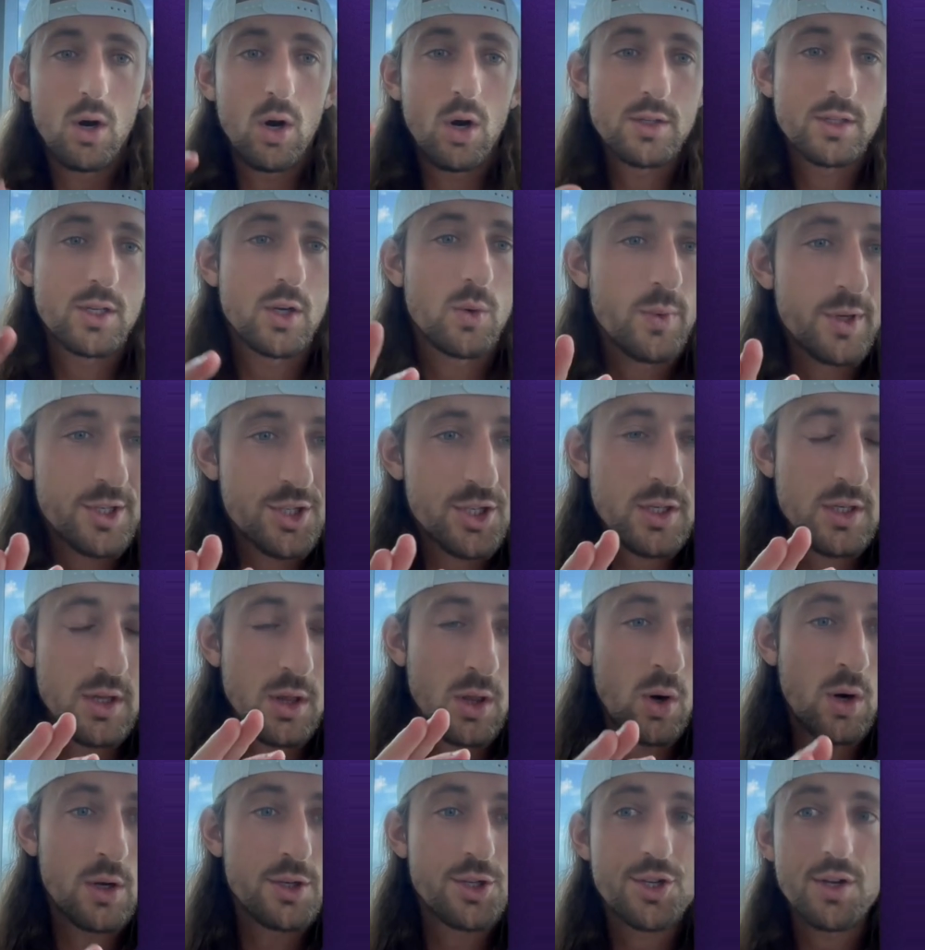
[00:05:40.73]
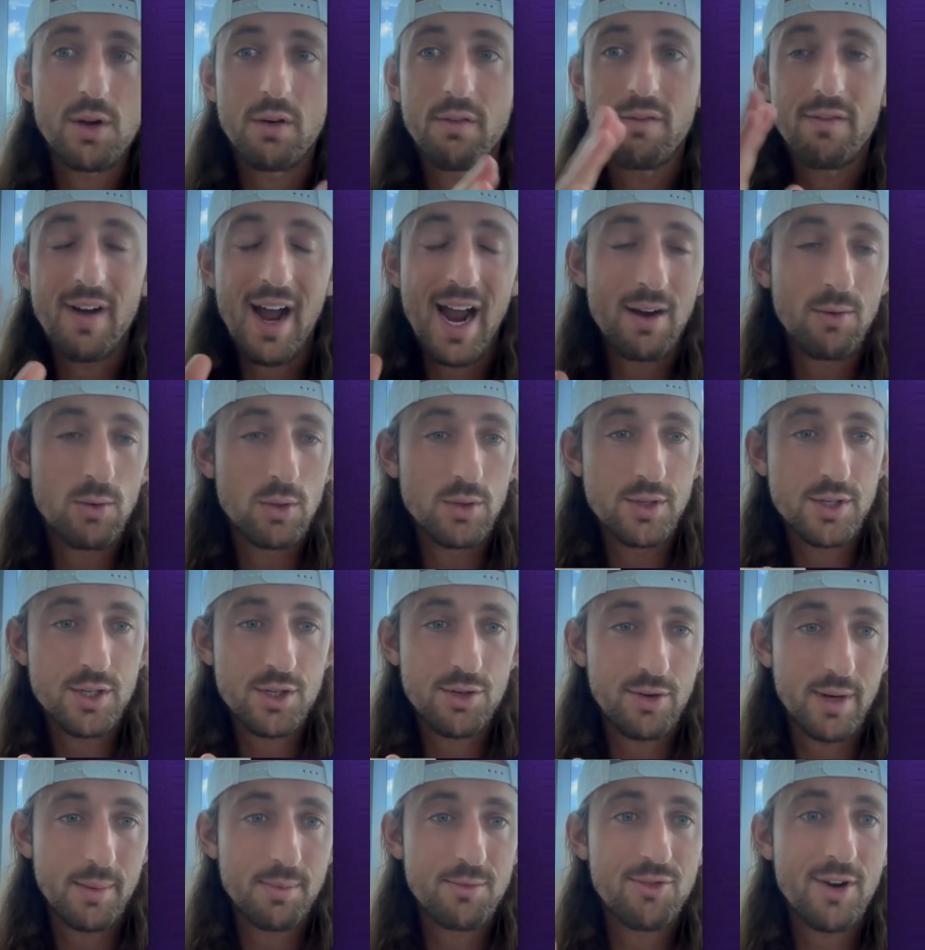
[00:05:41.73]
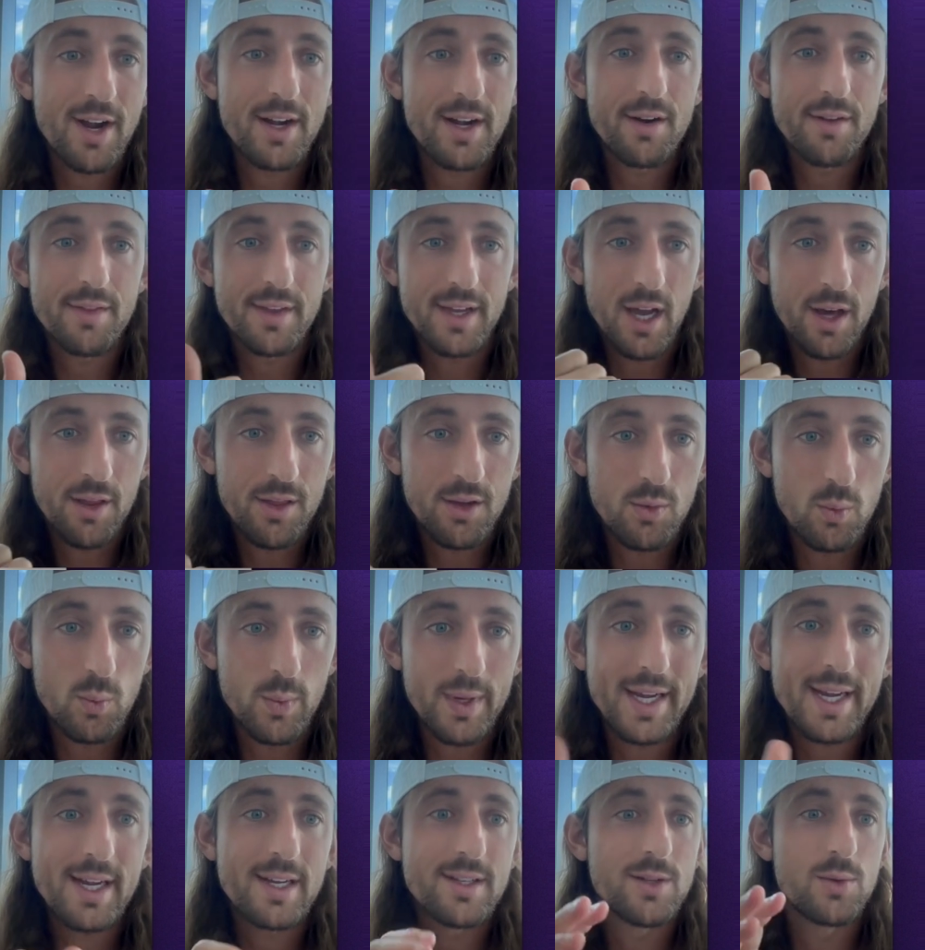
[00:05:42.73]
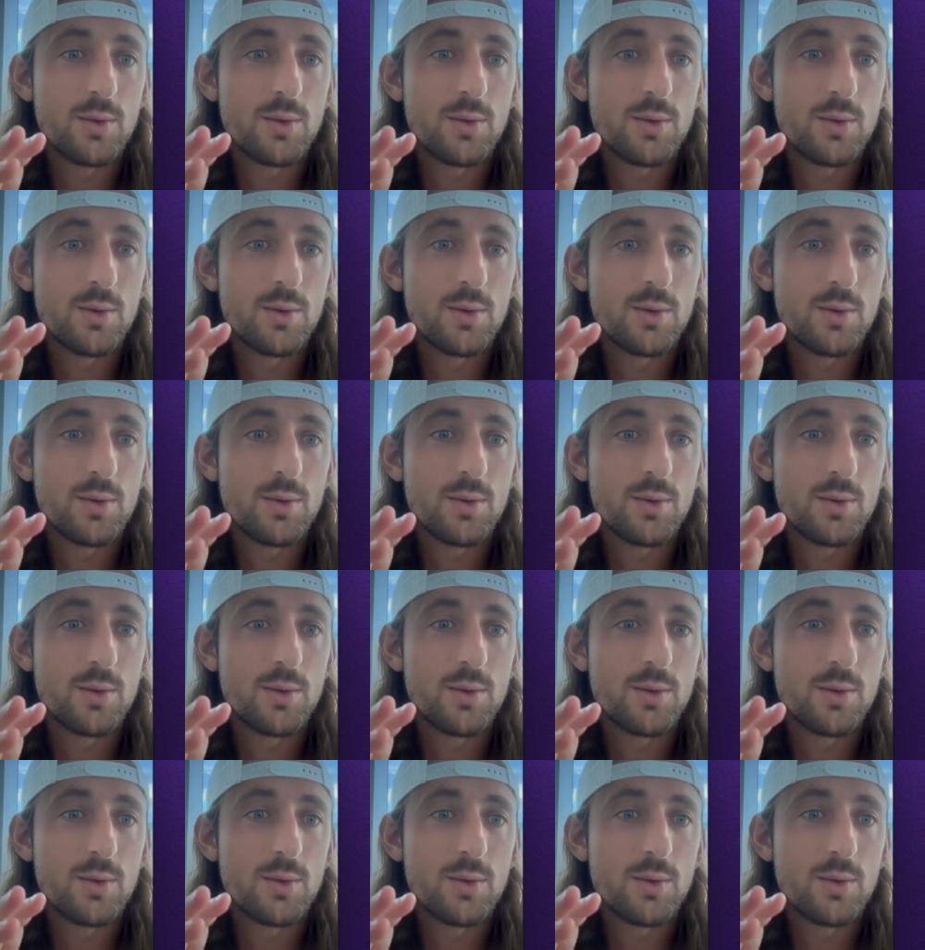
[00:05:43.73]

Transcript: Also, we just launched our viral script writer the other week